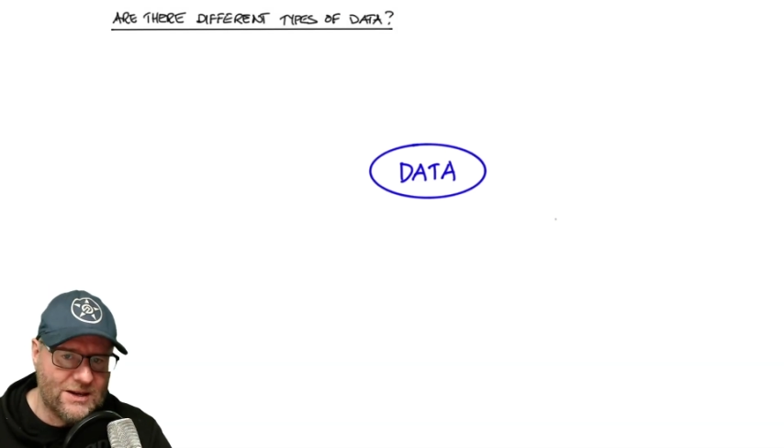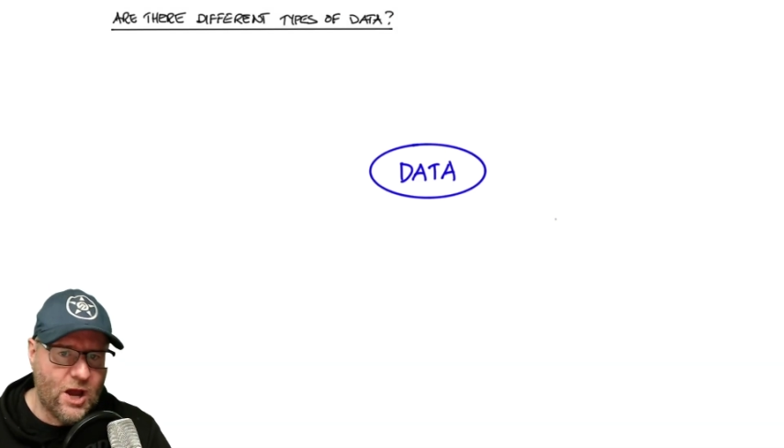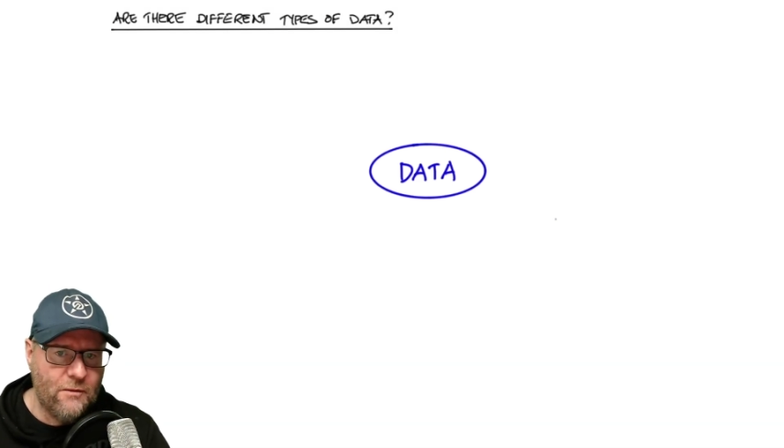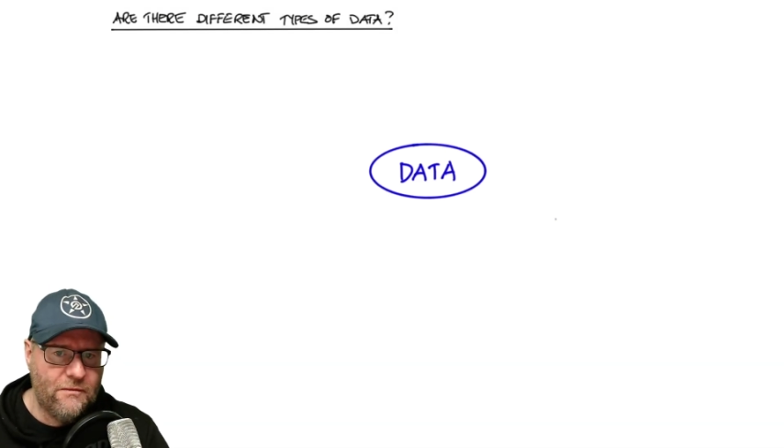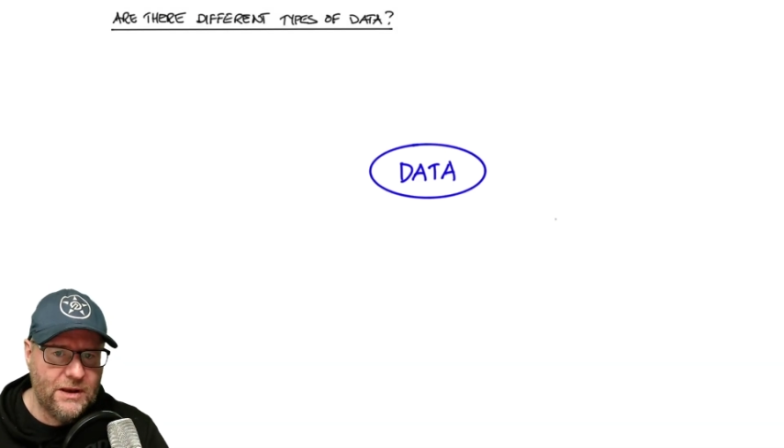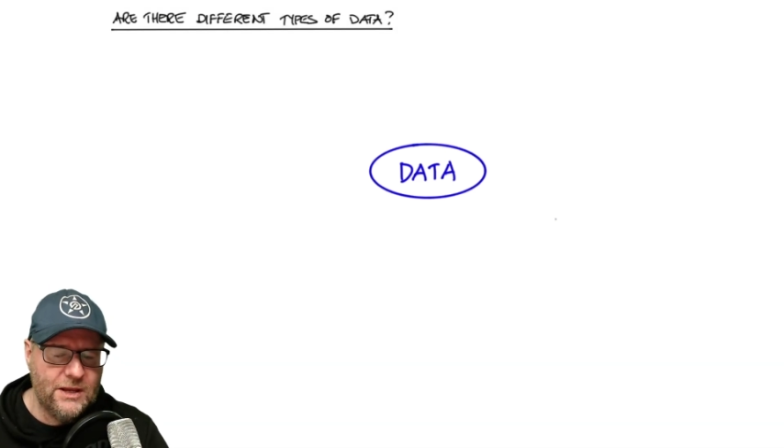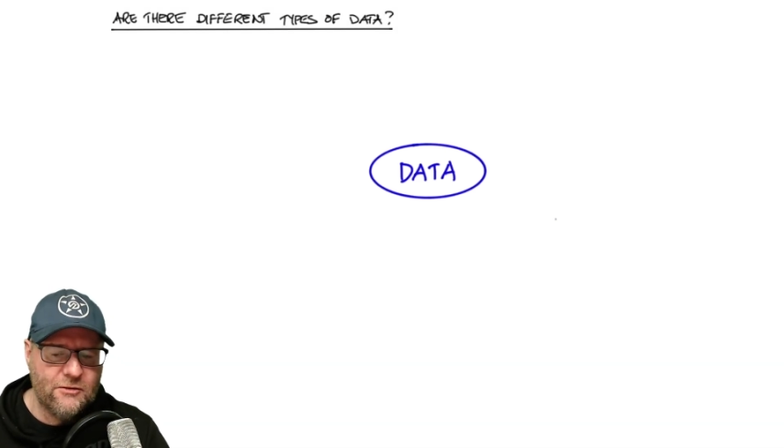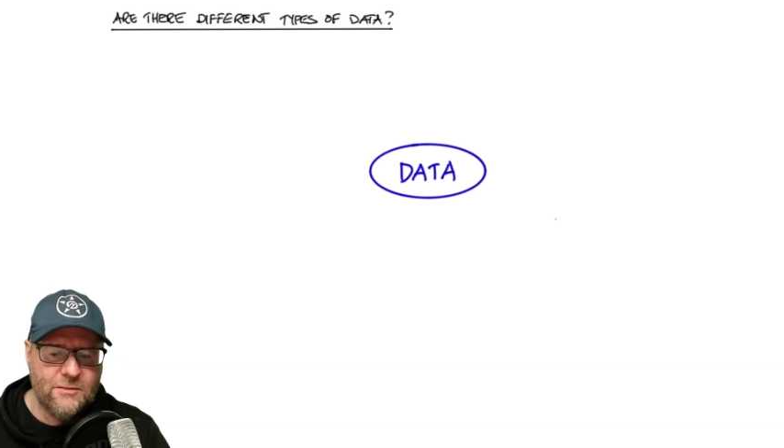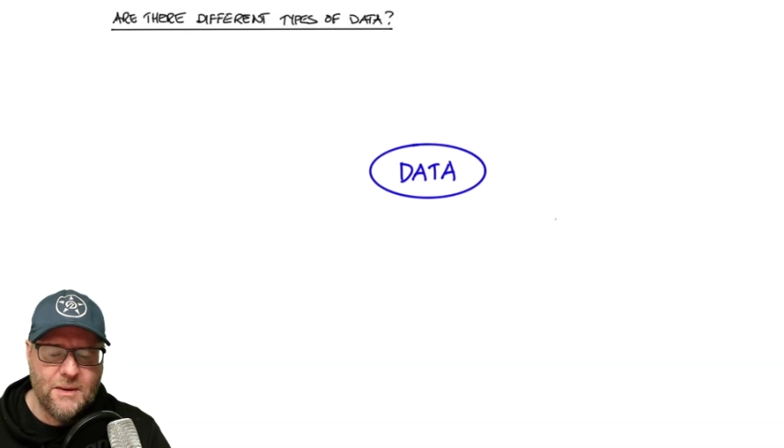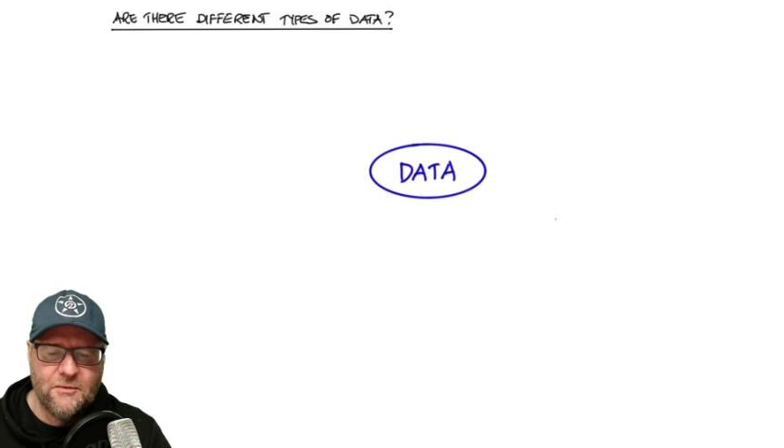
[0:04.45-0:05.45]
Hopefully you
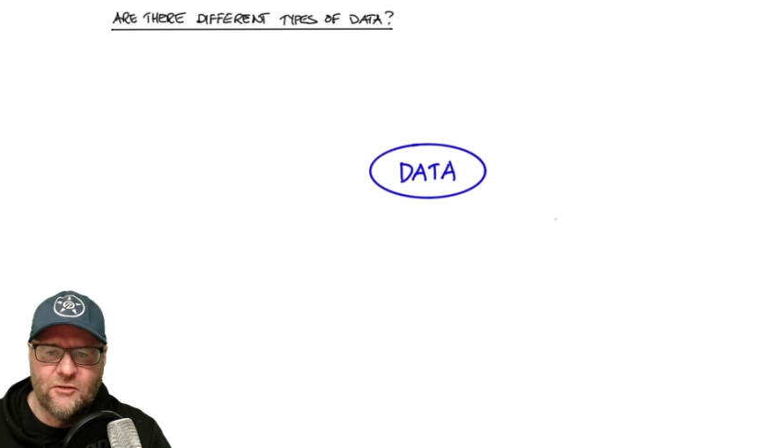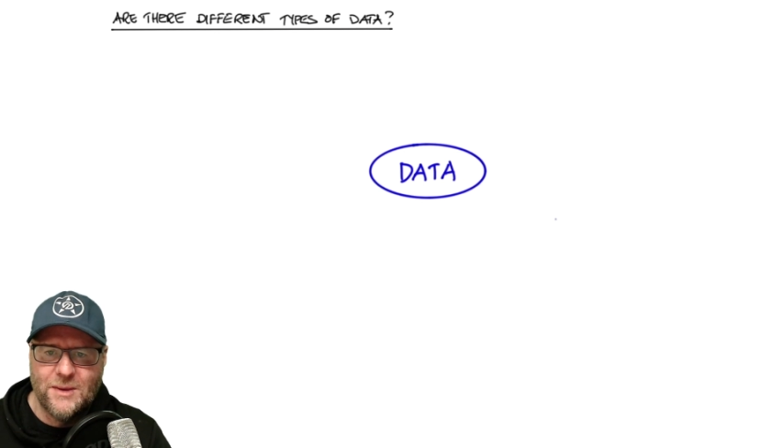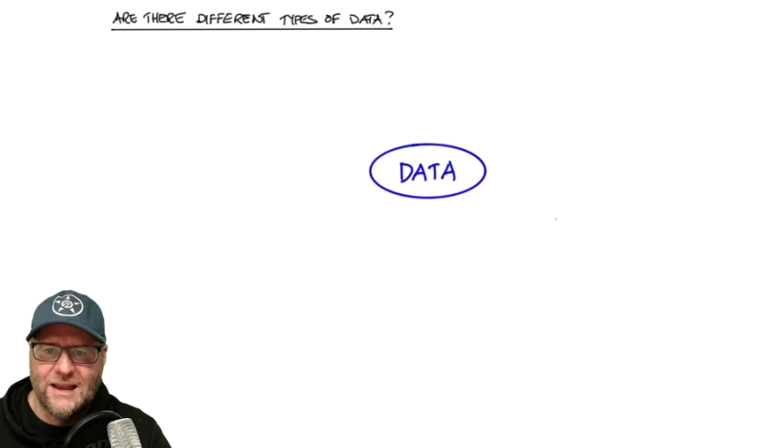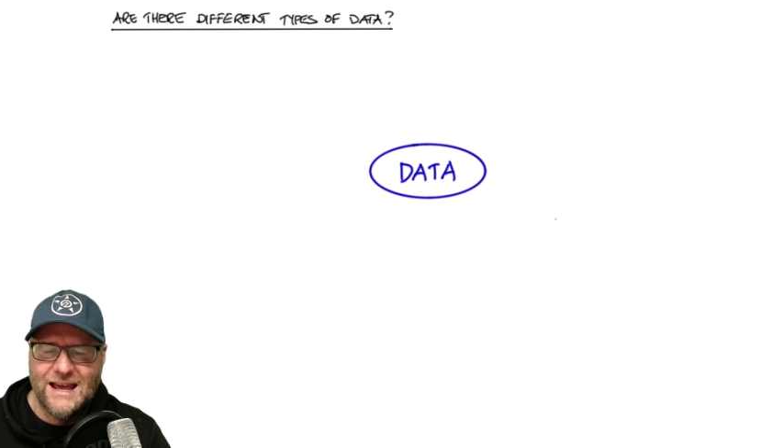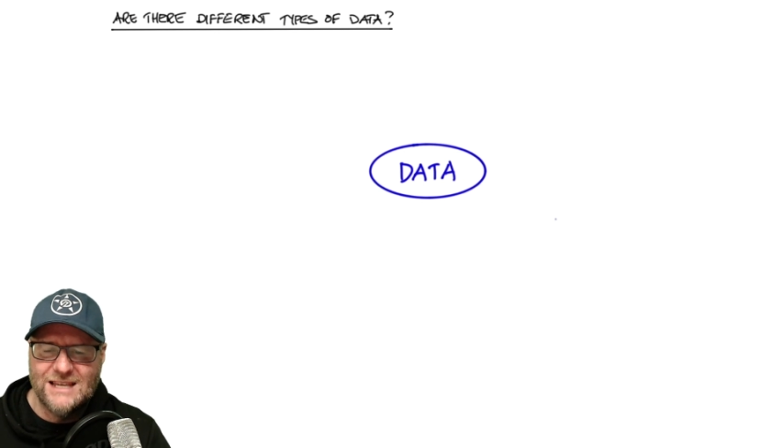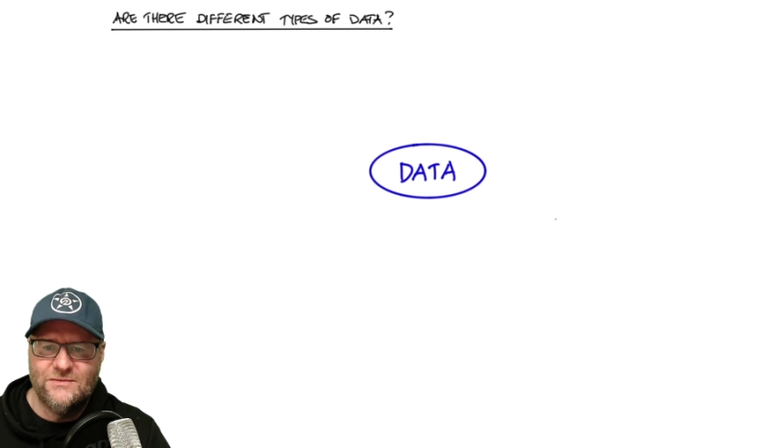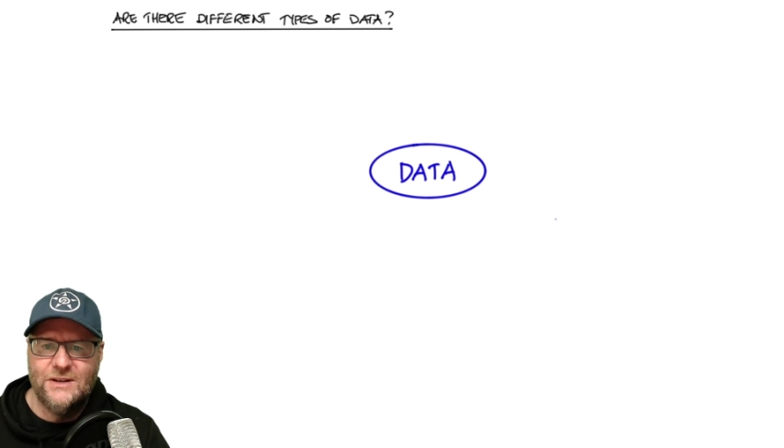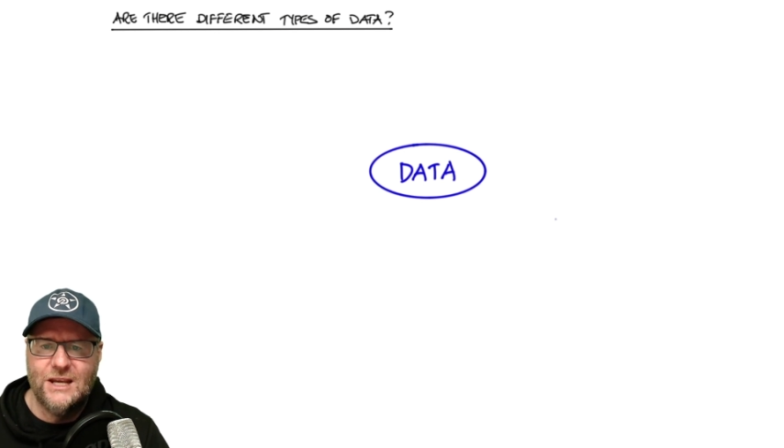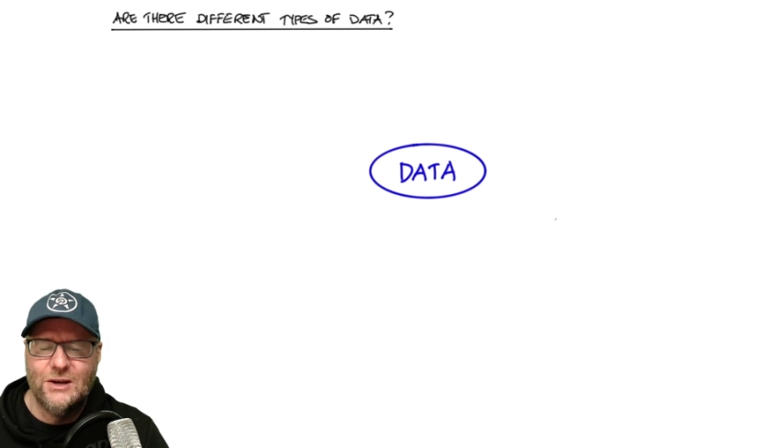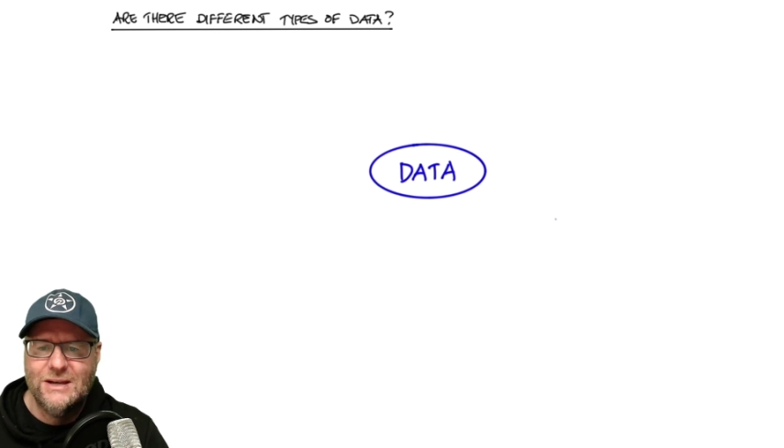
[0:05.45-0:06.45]
remember from our last
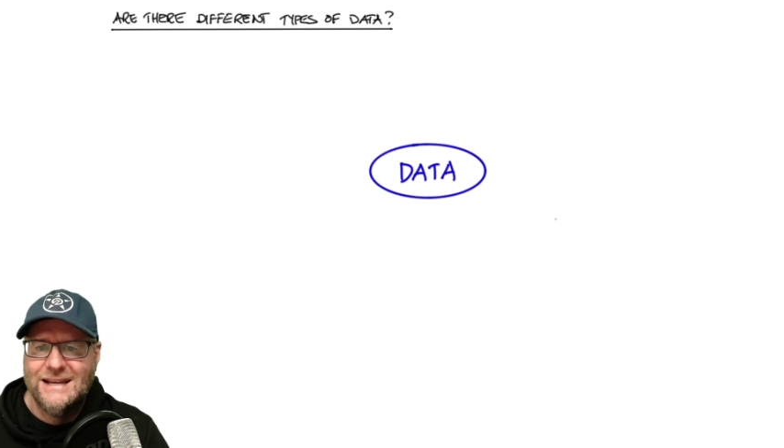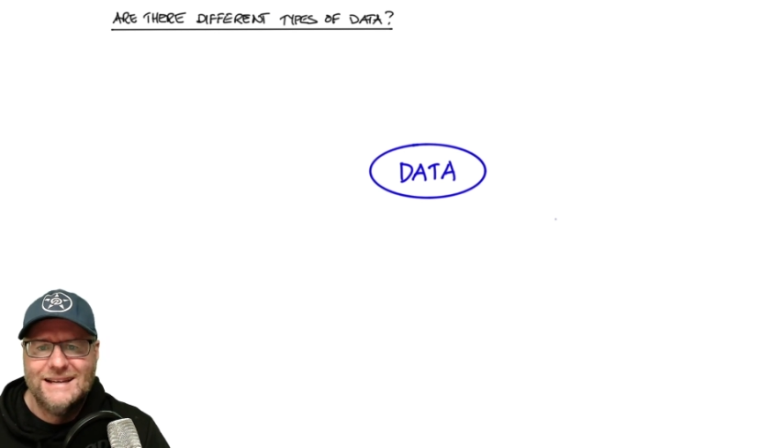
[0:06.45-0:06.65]
video,